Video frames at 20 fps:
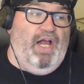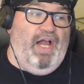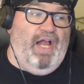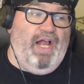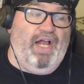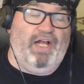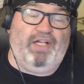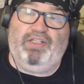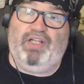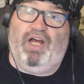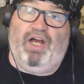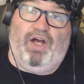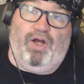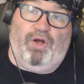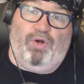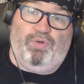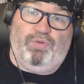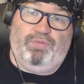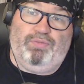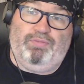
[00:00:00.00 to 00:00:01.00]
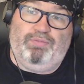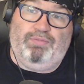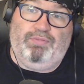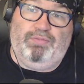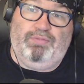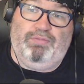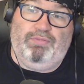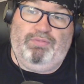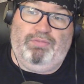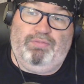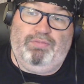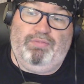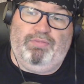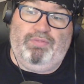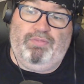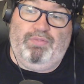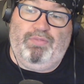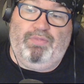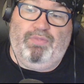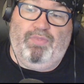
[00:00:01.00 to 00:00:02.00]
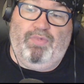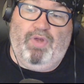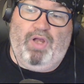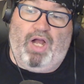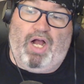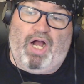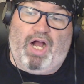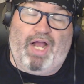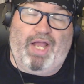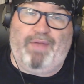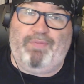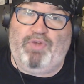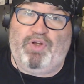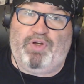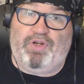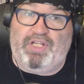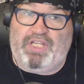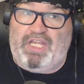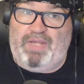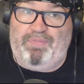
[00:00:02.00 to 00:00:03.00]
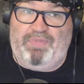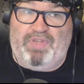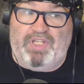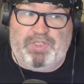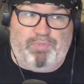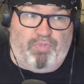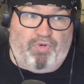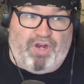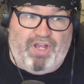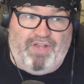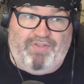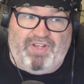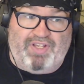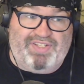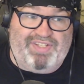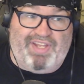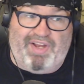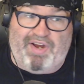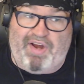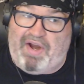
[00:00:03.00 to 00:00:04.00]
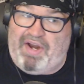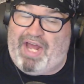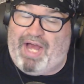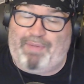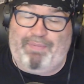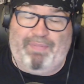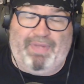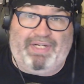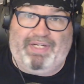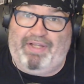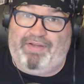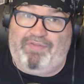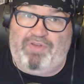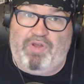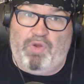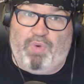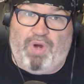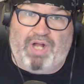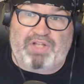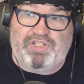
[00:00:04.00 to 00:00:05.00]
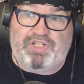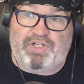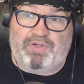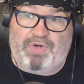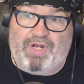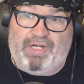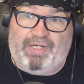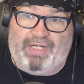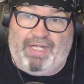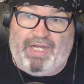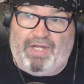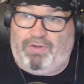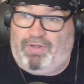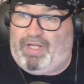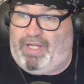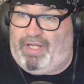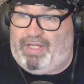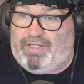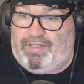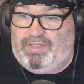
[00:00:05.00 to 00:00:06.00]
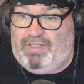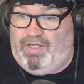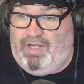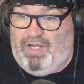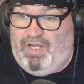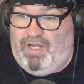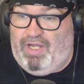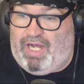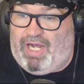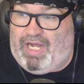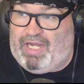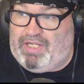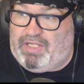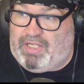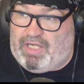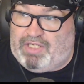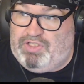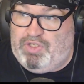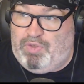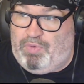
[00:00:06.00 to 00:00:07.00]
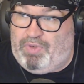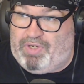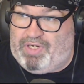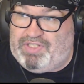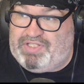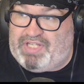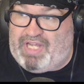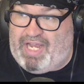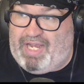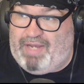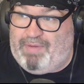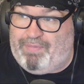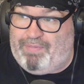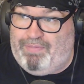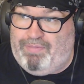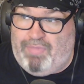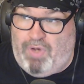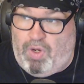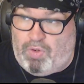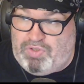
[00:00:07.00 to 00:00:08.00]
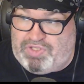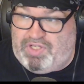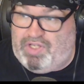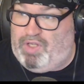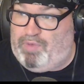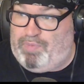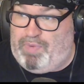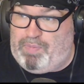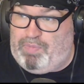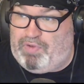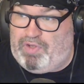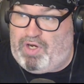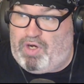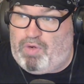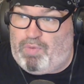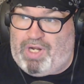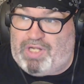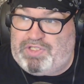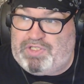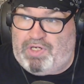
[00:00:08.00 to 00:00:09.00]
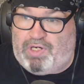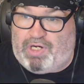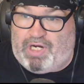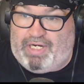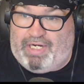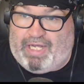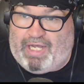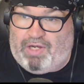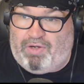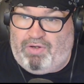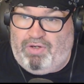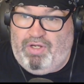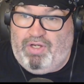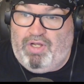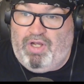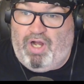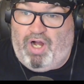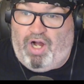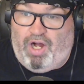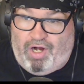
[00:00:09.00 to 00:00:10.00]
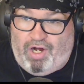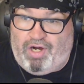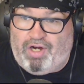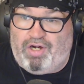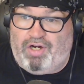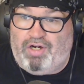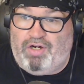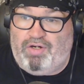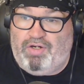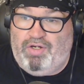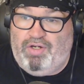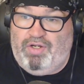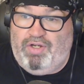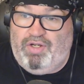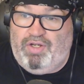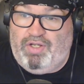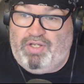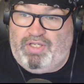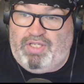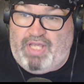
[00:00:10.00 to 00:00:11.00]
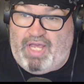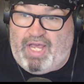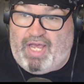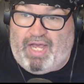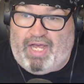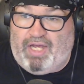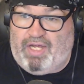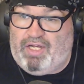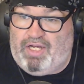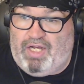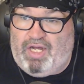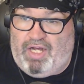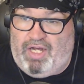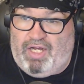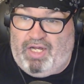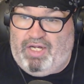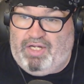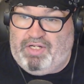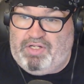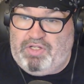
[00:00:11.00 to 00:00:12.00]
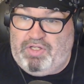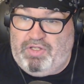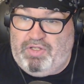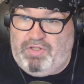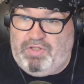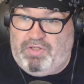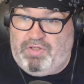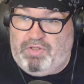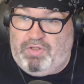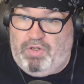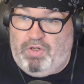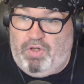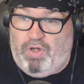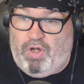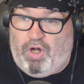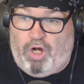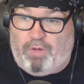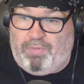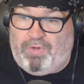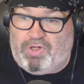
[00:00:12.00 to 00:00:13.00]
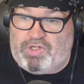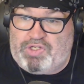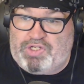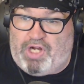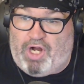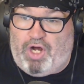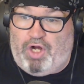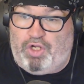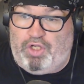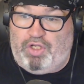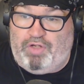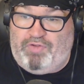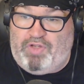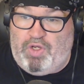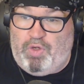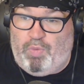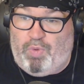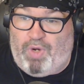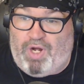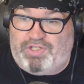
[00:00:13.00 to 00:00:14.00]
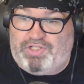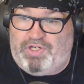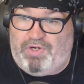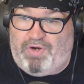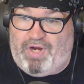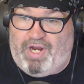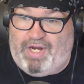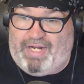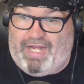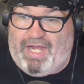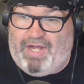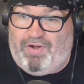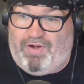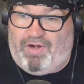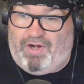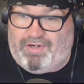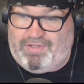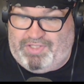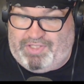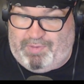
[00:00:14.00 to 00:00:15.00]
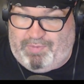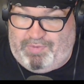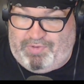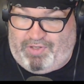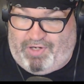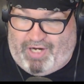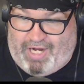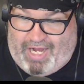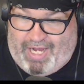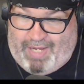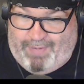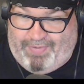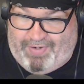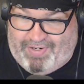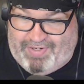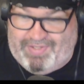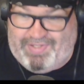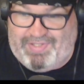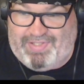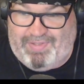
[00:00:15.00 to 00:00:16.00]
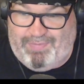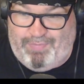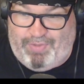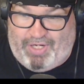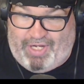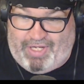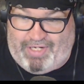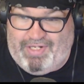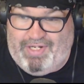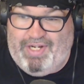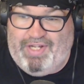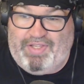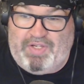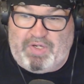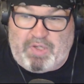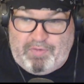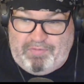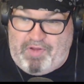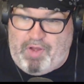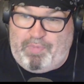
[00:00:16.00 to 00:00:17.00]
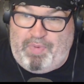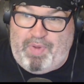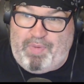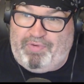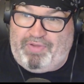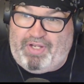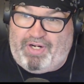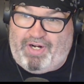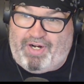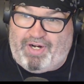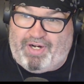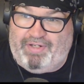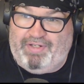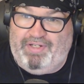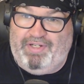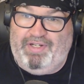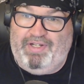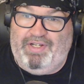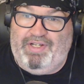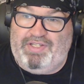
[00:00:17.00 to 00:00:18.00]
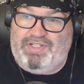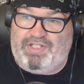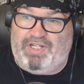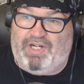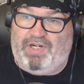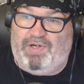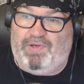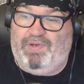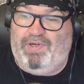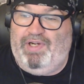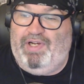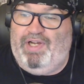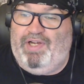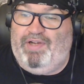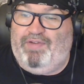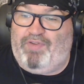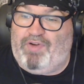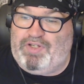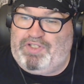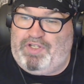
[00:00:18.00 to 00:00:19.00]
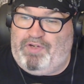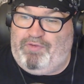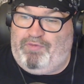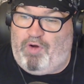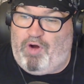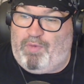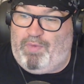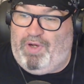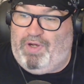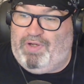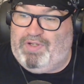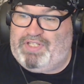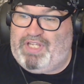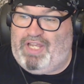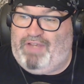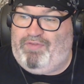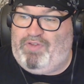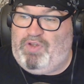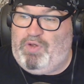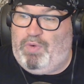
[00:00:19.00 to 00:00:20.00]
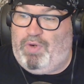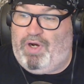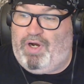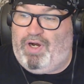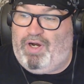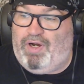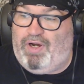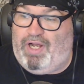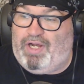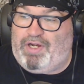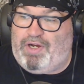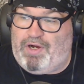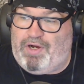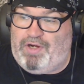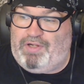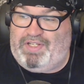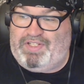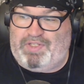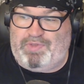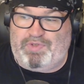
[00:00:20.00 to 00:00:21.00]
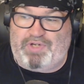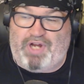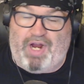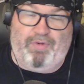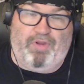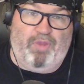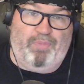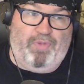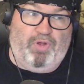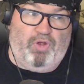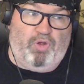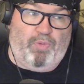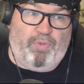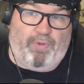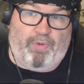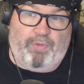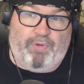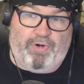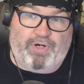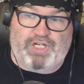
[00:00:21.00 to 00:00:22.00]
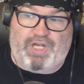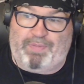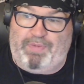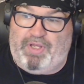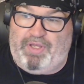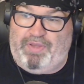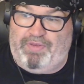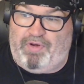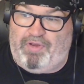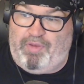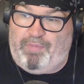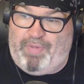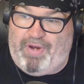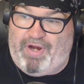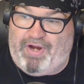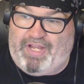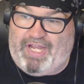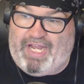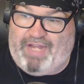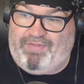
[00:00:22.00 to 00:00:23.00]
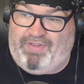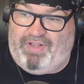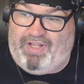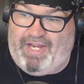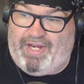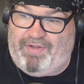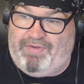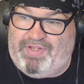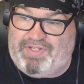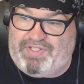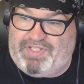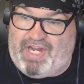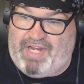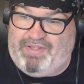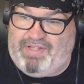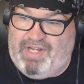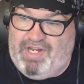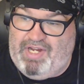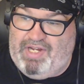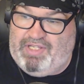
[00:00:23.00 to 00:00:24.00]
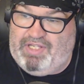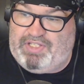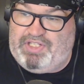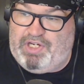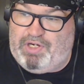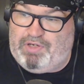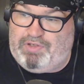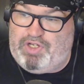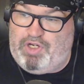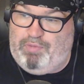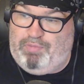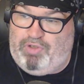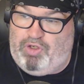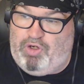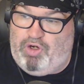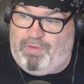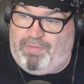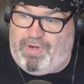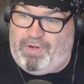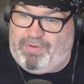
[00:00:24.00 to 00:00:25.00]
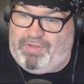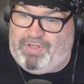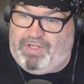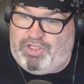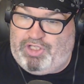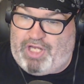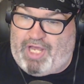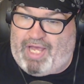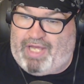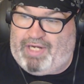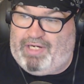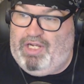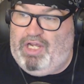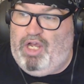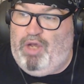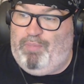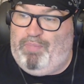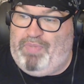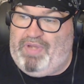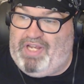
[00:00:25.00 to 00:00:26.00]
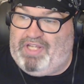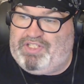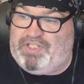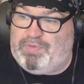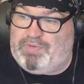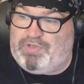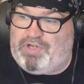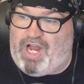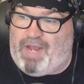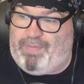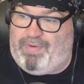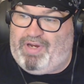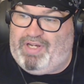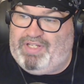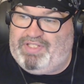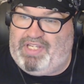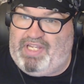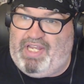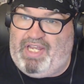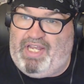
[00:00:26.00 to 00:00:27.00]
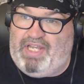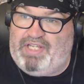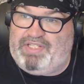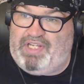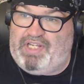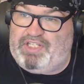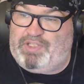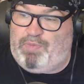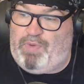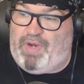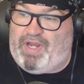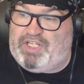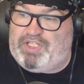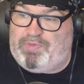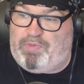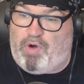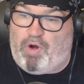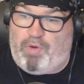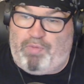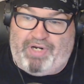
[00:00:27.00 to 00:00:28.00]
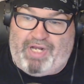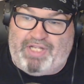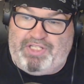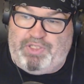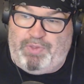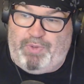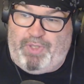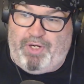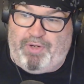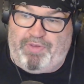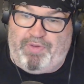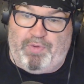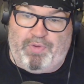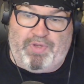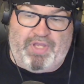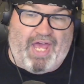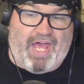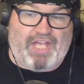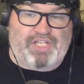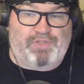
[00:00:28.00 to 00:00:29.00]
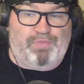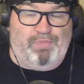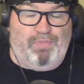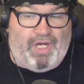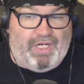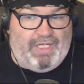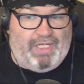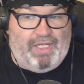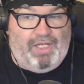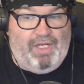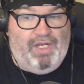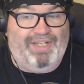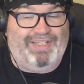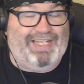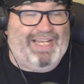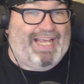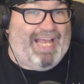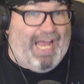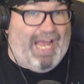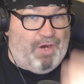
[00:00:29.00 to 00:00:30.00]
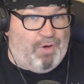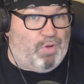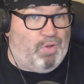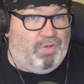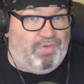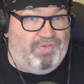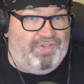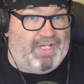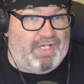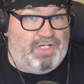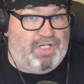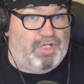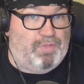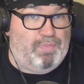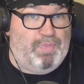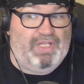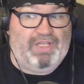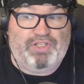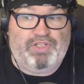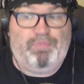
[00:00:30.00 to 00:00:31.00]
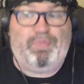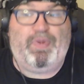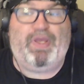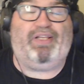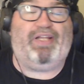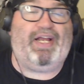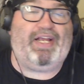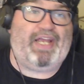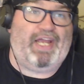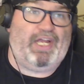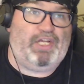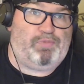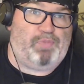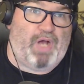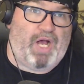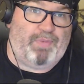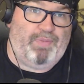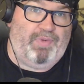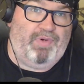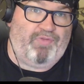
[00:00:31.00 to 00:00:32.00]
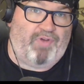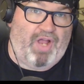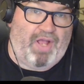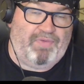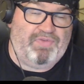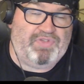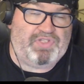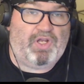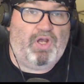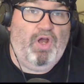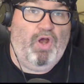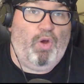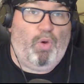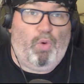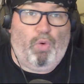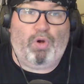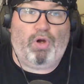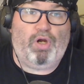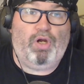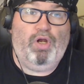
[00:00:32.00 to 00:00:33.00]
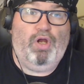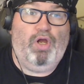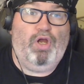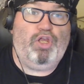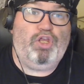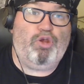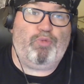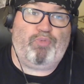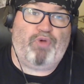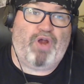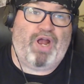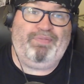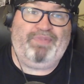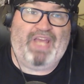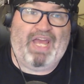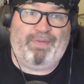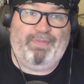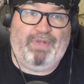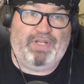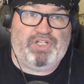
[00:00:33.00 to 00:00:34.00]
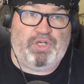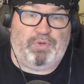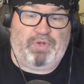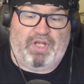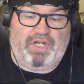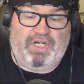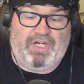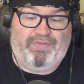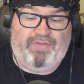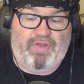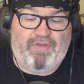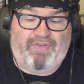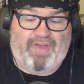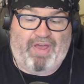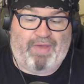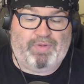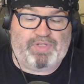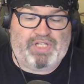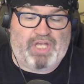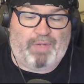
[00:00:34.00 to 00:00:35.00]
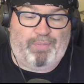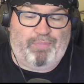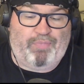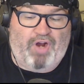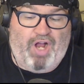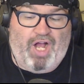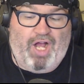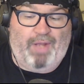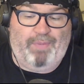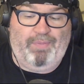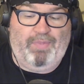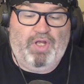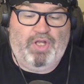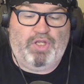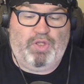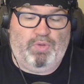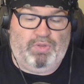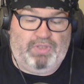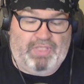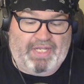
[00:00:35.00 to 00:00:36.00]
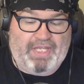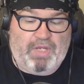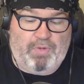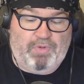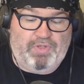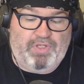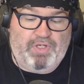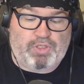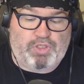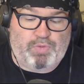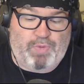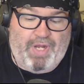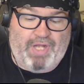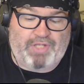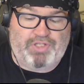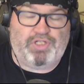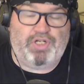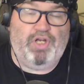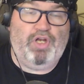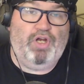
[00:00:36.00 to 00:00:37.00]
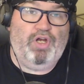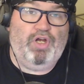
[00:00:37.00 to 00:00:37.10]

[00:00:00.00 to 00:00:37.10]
Hello. I am going to keep this brief because there are not many of you watching right now. And I, I do want to say most of the people that are watching right now are, yeah, uh, almost all of you watching right now are subscribers, but there are a few people that aren't. So, first and foremost, if you are uh, currently subscribed to the Builder Workshop, you can throw the Bear Cave, the Lego, the site, the Tier 2 Blue Emote in the chat. Being a subscriber is the easiest way to support what I do here through cash money, like Harold did. You could be, be like H Bomb and friends or your Prime gaming token. If you have Amazon Prime, you link it with your Twitch.